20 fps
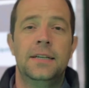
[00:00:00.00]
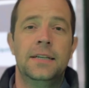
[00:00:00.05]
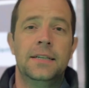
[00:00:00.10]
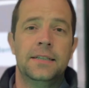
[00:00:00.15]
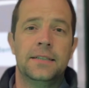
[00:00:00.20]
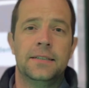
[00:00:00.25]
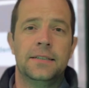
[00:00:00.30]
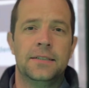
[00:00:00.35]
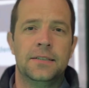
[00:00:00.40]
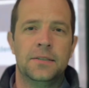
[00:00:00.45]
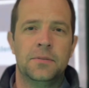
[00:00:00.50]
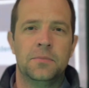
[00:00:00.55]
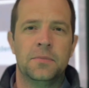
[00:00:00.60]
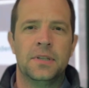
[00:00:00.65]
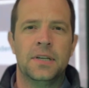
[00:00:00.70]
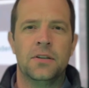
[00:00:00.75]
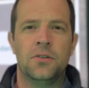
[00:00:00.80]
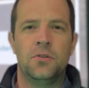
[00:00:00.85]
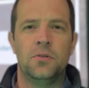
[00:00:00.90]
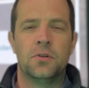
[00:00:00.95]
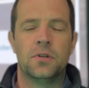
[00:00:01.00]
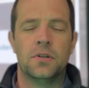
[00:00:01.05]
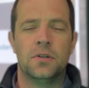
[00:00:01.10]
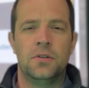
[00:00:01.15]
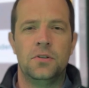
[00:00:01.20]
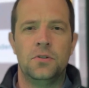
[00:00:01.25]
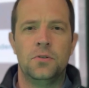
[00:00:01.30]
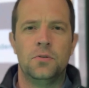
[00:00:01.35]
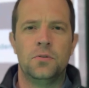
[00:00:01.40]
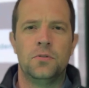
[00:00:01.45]
that you
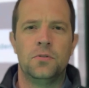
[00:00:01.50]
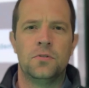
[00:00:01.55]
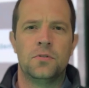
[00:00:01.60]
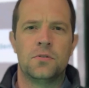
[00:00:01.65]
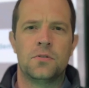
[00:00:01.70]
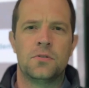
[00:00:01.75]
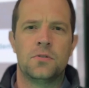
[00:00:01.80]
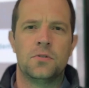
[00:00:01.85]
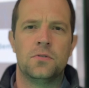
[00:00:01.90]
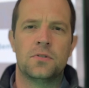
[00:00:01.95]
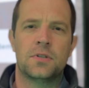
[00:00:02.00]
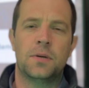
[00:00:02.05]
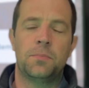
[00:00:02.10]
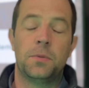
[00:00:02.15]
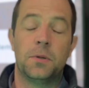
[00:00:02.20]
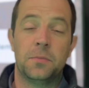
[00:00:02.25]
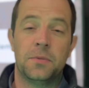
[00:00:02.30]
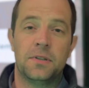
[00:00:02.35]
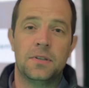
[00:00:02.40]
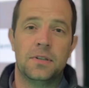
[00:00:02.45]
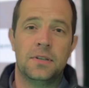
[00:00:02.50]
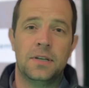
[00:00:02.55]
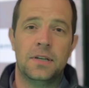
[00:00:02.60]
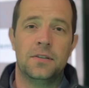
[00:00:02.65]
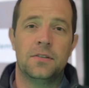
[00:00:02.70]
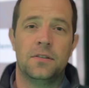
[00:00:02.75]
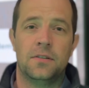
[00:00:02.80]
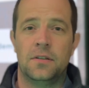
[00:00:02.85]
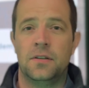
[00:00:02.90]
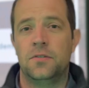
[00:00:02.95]
can use to supplement the
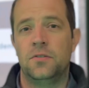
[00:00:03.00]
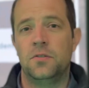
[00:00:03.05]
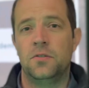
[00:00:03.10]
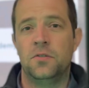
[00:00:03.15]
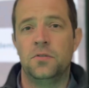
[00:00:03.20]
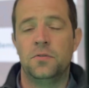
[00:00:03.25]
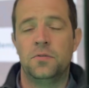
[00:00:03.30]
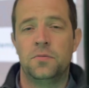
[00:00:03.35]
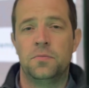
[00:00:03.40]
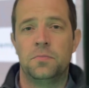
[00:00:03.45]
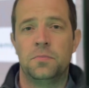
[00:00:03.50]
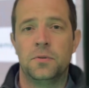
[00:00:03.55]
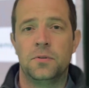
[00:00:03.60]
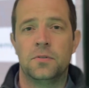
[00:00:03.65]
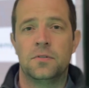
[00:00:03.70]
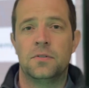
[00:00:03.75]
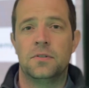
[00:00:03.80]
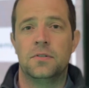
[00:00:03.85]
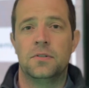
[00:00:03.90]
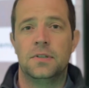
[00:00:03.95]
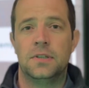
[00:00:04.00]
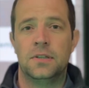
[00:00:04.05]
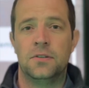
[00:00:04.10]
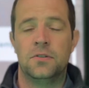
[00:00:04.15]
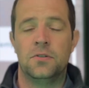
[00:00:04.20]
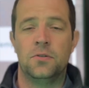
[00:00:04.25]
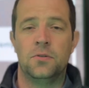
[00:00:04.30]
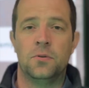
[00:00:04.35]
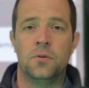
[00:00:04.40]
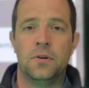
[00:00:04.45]
data that you've built
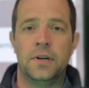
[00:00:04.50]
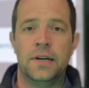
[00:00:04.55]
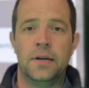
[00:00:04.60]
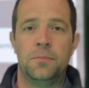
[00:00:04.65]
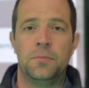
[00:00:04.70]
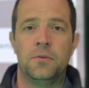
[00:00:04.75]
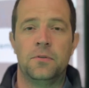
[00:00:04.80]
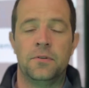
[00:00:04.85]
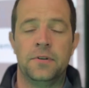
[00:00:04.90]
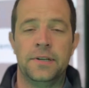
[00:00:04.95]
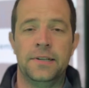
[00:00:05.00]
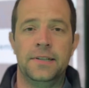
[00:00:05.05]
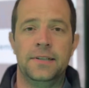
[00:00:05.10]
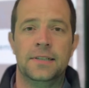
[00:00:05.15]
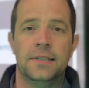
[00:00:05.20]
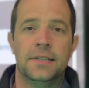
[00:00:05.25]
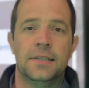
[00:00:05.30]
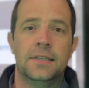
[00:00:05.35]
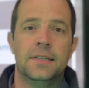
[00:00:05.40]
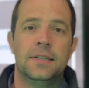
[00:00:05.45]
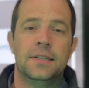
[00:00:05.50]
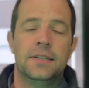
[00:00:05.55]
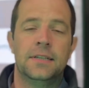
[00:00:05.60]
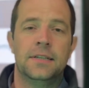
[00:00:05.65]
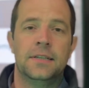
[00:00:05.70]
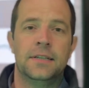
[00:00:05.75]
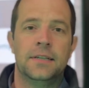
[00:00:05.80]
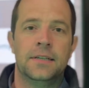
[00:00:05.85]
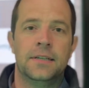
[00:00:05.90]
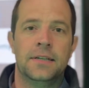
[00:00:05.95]
into your app already.
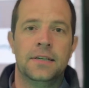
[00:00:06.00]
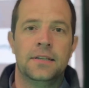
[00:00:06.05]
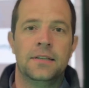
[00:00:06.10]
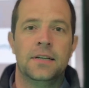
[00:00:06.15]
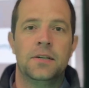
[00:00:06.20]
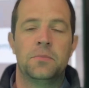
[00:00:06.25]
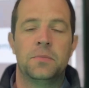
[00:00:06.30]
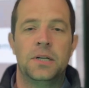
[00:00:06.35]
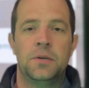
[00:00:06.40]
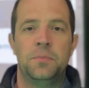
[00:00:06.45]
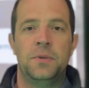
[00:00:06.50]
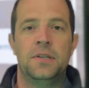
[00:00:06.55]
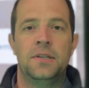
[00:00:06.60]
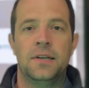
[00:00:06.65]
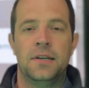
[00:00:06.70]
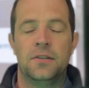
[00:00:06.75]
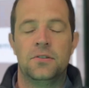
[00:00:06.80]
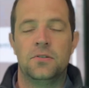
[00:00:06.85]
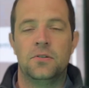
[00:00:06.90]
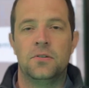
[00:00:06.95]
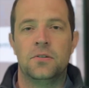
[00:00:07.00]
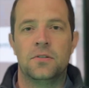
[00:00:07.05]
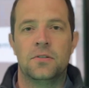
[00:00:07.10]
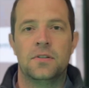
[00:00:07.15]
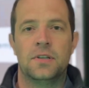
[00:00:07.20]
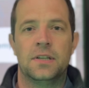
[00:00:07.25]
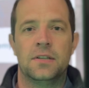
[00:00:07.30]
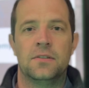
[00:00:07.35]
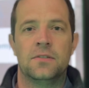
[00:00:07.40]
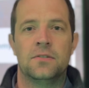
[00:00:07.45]
And that might be data on
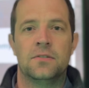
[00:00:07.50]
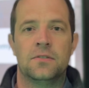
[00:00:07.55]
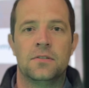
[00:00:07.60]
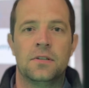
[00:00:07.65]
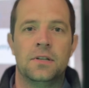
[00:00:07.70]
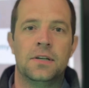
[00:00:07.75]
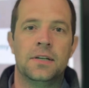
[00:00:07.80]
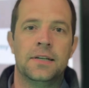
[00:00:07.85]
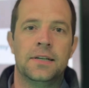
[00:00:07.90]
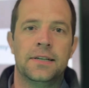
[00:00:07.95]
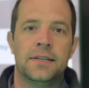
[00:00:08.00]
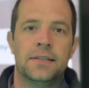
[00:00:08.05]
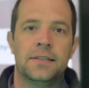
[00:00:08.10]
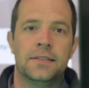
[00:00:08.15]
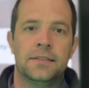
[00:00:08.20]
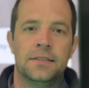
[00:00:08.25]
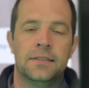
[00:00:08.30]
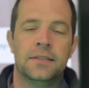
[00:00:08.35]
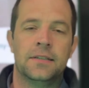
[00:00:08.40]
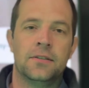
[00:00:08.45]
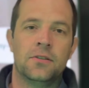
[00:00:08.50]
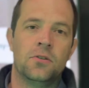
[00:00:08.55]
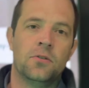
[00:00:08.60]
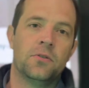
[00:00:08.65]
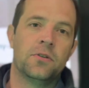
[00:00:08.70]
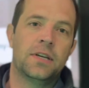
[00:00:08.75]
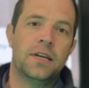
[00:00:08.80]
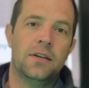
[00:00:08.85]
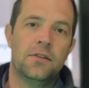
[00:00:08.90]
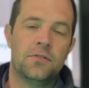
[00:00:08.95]
things like the
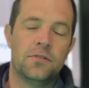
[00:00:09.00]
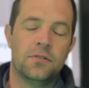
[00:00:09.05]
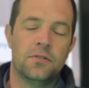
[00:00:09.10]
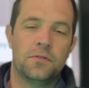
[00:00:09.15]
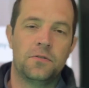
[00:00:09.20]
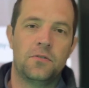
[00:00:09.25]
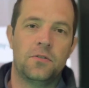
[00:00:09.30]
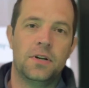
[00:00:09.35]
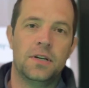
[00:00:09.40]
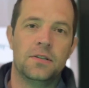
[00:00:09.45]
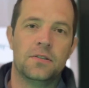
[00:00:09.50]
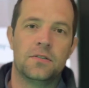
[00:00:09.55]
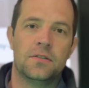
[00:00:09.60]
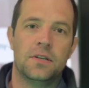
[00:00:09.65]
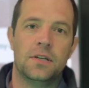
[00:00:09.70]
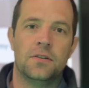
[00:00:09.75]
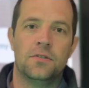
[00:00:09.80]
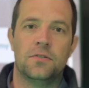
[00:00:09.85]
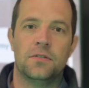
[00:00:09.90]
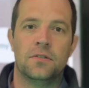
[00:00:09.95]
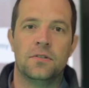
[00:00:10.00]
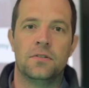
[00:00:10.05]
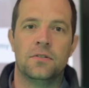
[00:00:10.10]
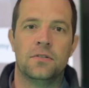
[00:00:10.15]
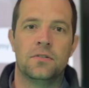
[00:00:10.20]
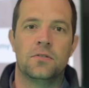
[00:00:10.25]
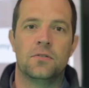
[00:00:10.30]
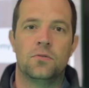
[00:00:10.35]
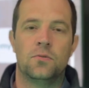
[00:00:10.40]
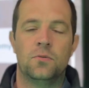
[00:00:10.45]
location of train
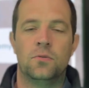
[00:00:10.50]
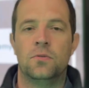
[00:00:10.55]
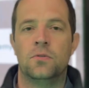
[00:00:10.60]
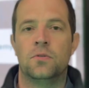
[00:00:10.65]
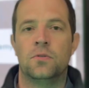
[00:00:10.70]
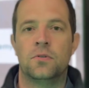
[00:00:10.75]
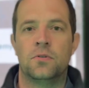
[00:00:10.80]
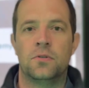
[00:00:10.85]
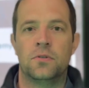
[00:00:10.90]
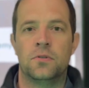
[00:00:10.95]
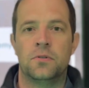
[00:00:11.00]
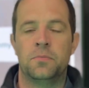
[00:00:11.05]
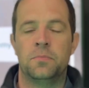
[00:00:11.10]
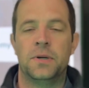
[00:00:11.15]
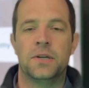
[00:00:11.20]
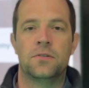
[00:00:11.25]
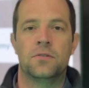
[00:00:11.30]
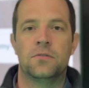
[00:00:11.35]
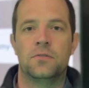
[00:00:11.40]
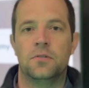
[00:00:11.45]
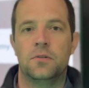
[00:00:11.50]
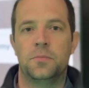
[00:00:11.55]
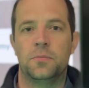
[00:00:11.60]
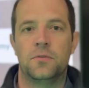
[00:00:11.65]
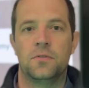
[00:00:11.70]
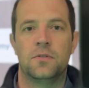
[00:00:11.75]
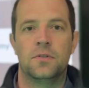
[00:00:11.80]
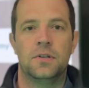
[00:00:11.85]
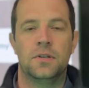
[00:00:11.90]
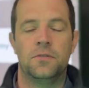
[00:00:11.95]
stations or bus
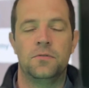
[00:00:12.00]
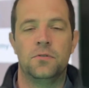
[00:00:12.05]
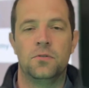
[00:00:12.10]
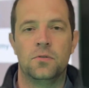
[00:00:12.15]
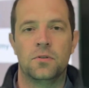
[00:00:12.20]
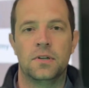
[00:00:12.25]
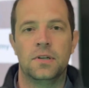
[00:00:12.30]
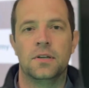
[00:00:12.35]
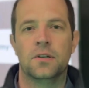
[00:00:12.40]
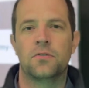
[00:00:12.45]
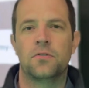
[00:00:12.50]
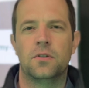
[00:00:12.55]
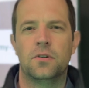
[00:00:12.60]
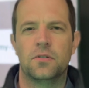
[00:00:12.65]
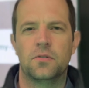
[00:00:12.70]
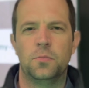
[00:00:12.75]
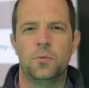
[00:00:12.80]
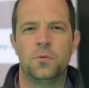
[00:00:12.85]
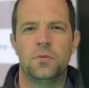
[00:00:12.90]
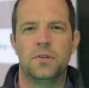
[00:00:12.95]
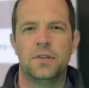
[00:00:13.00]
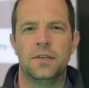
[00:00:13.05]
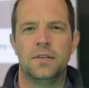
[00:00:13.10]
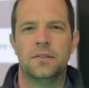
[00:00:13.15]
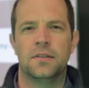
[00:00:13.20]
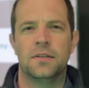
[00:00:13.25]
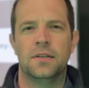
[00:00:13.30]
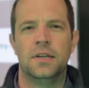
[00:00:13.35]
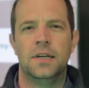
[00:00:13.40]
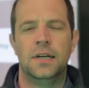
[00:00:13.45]
stops, if you're looking at transport data.